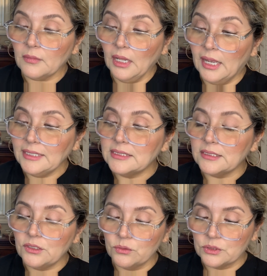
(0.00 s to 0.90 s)
I
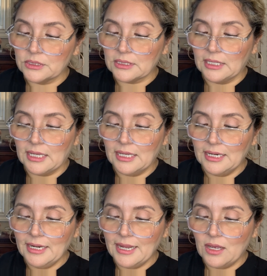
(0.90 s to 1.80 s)
did use this a lot.
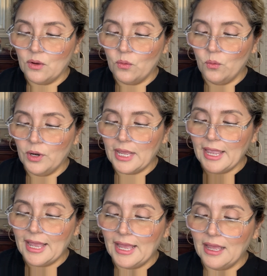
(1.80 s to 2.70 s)
Now, what I
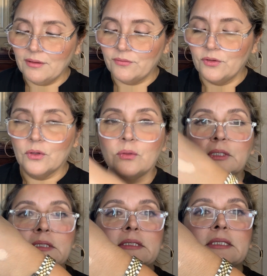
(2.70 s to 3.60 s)
have
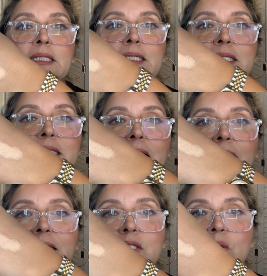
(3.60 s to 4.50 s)
noticed is
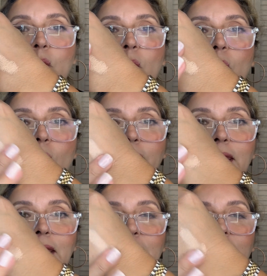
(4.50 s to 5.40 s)
that it's
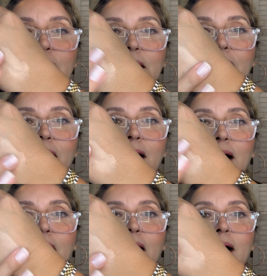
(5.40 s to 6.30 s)
quite
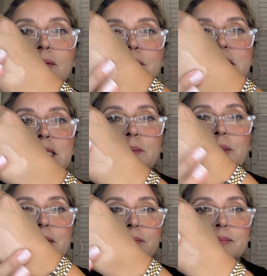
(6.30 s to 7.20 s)

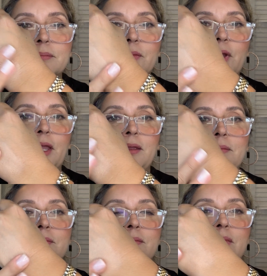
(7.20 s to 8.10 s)
slippy, okay?
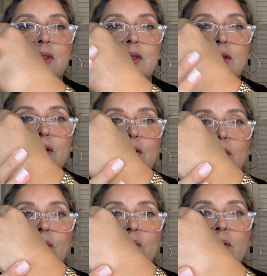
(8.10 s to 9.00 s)

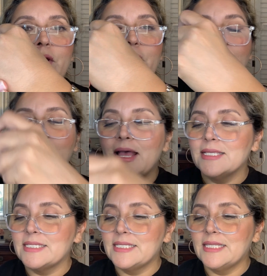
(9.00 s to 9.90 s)

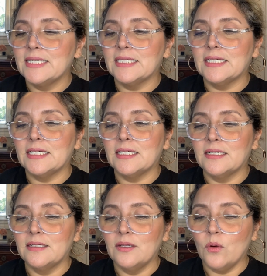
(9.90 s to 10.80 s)
Whereas the
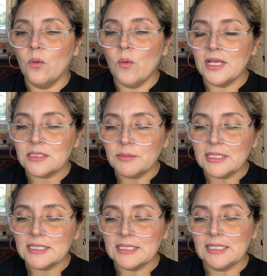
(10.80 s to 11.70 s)
Westman
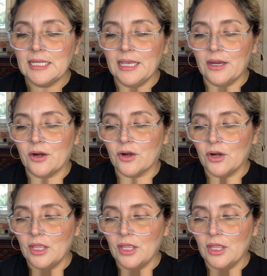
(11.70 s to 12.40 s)
Atelier